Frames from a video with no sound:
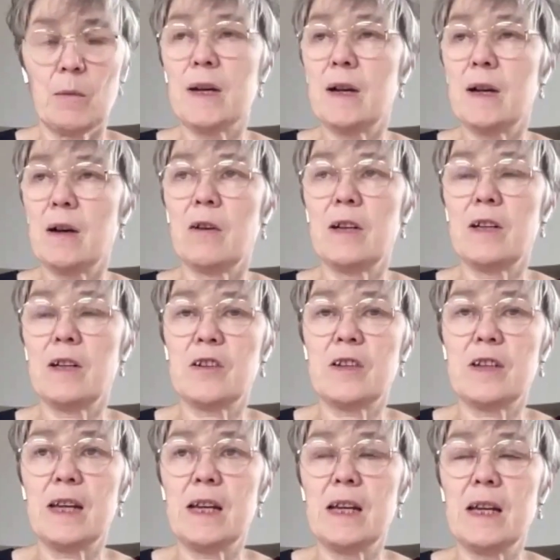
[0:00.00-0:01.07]
encourage
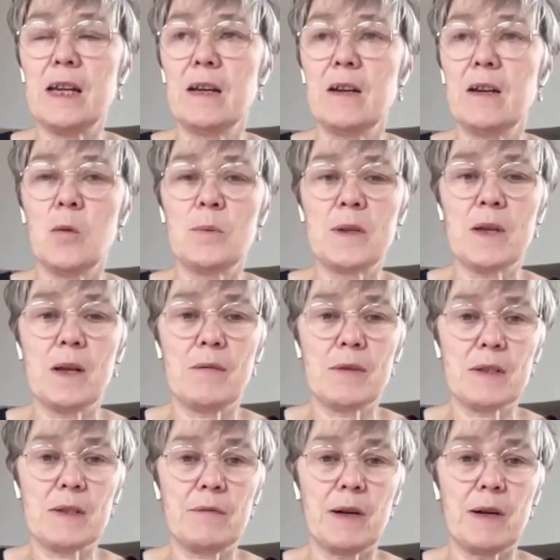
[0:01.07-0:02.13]
the
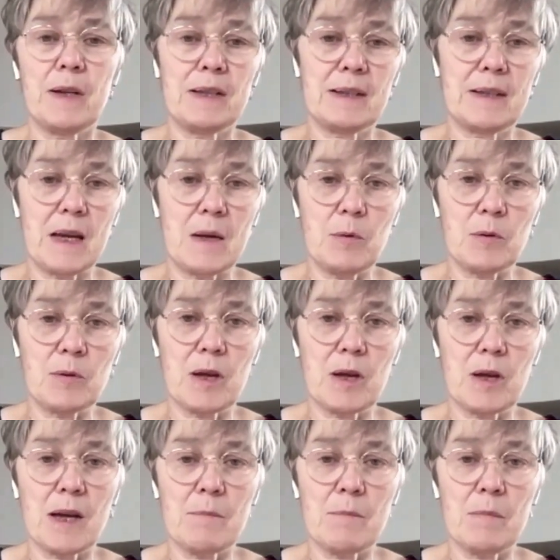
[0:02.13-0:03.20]
observers to find a stable
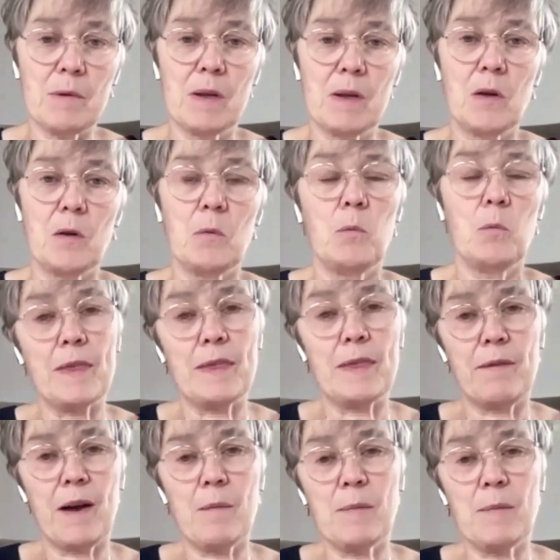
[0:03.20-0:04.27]
time with the
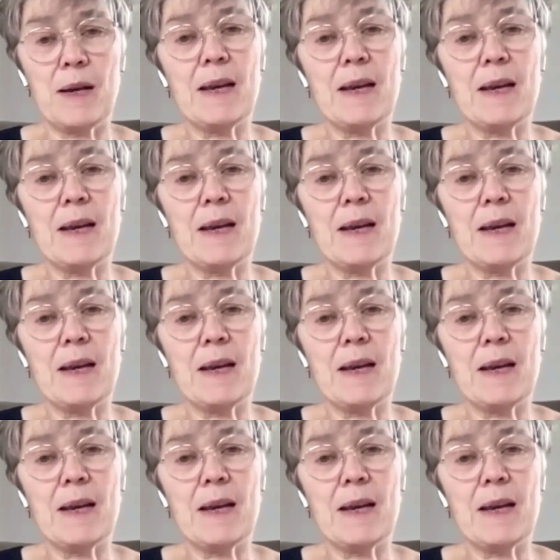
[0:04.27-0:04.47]
family.